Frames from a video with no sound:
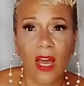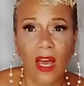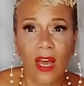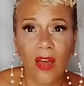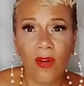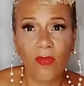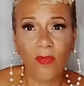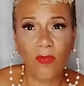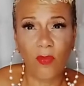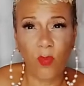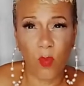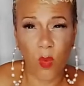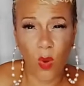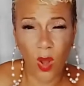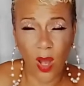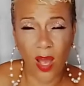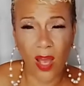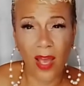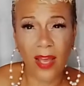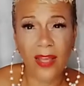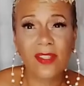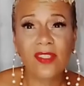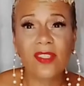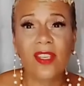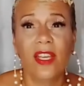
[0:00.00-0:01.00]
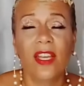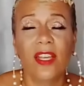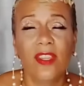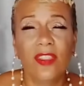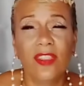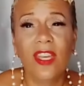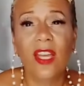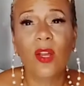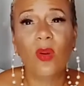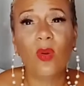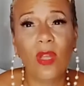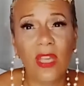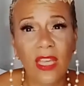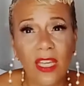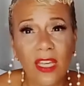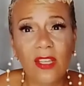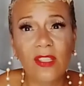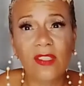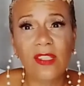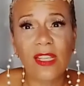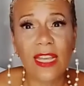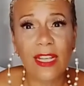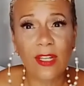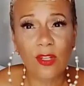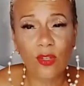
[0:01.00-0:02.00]
of Wands, there
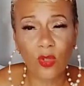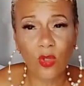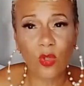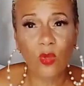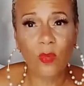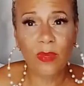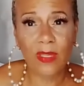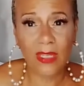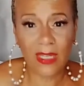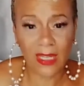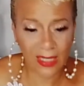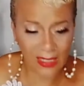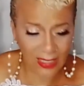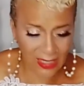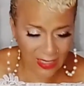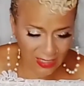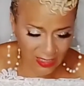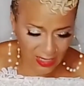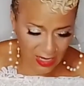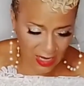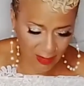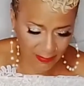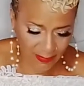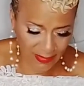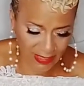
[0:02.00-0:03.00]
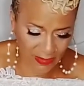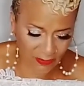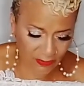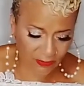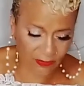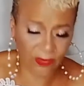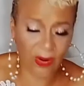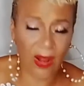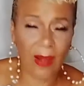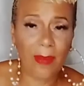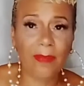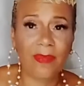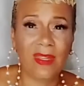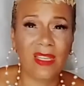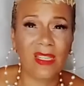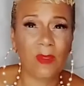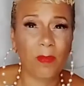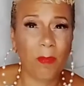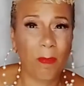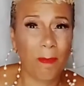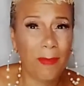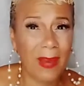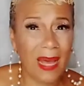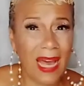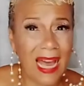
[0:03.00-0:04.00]
is a new beginning coming from
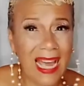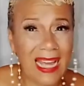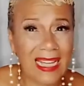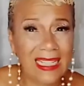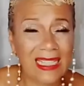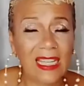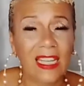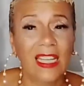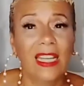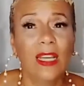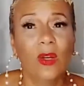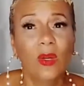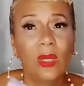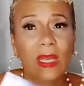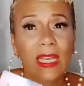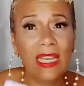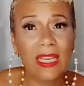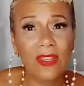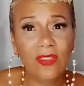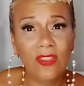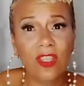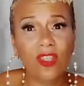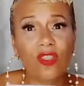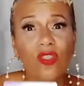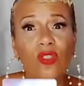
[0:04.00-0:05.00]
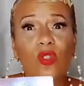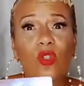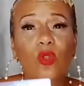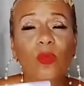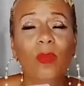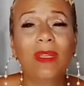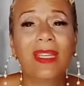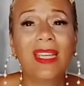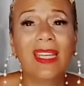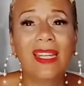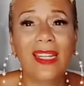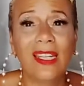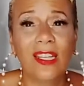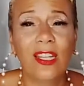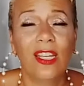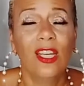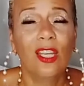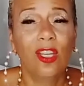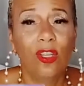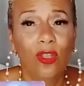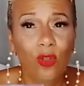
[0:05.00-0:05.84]
this, but in this new beginning,